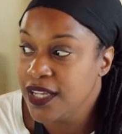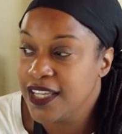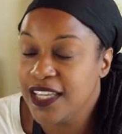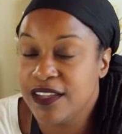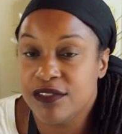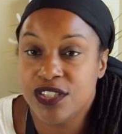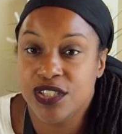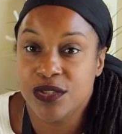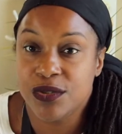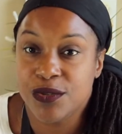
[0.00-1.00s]
gives
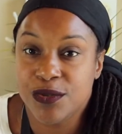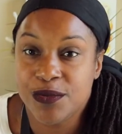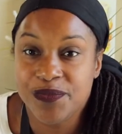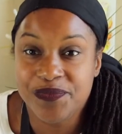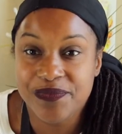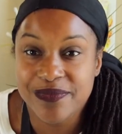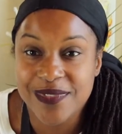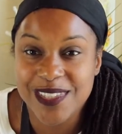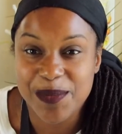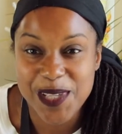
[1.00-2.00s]
you
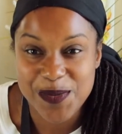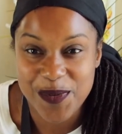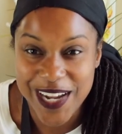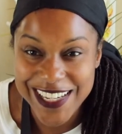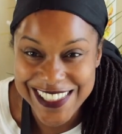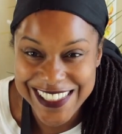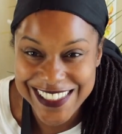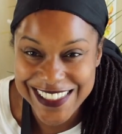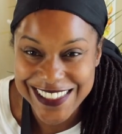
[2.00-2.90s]
some inspiration,